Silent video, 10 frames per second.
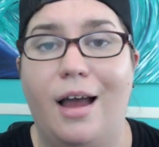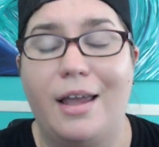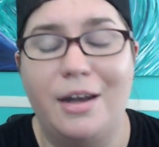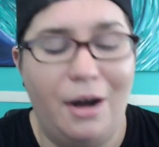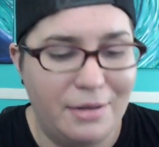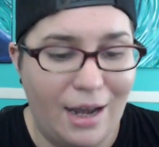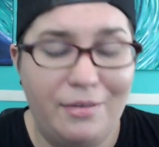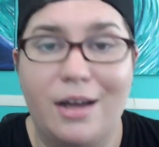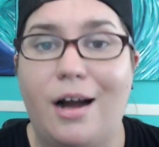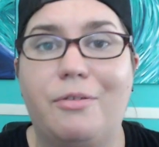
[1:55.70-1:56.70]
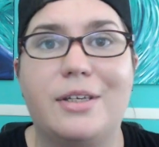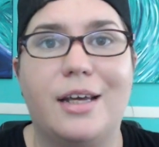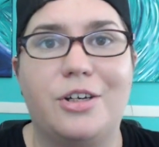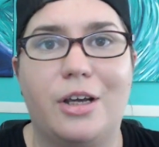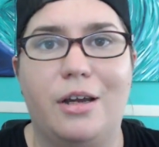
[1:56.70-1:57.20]
You know, I was having a
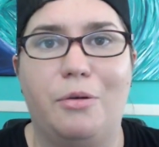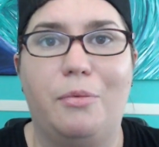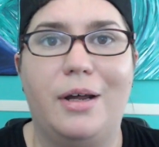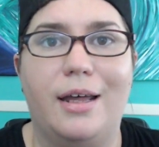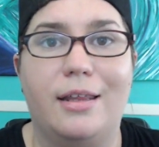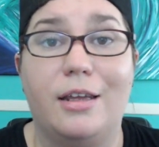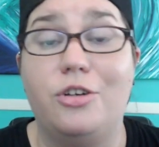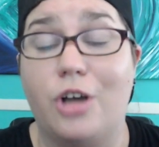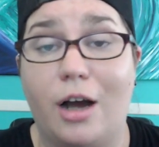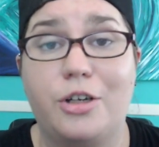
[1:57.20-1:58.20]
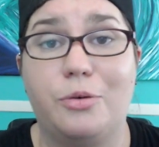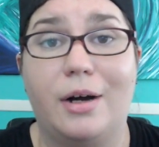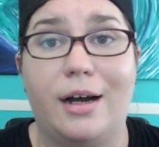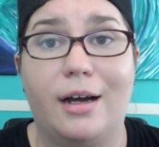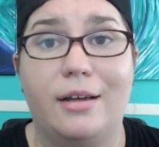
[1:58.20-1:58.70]
conversation with
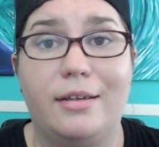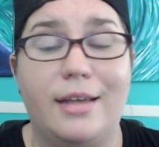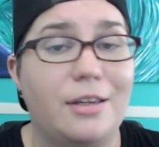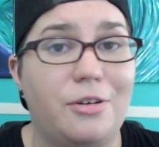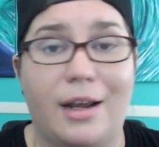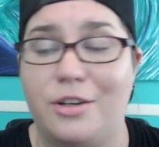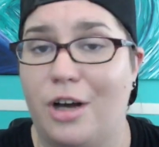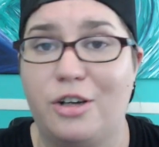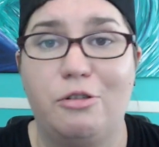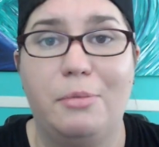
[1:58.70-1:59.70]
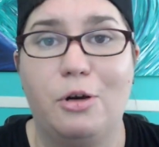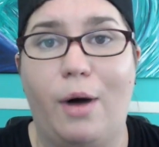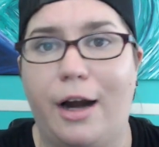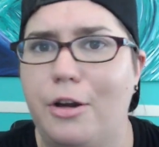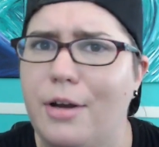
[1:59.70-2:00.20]
Joshua yesterday, Joshua
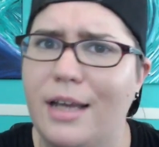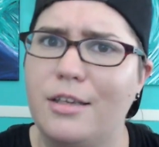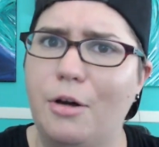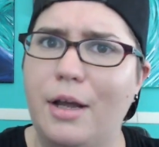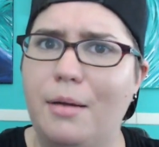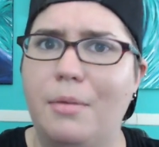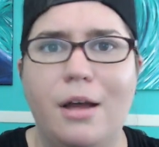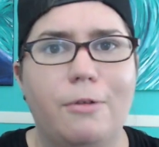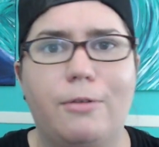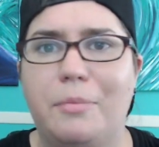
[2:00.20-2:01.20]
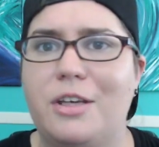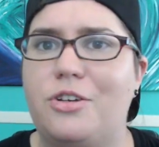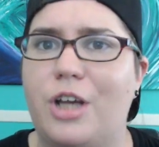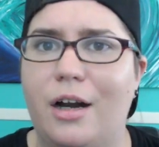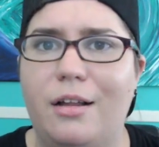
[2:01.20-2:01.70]
McGuire. You guys know him from this
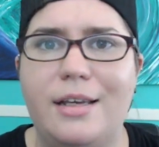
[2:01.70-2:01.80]
channel.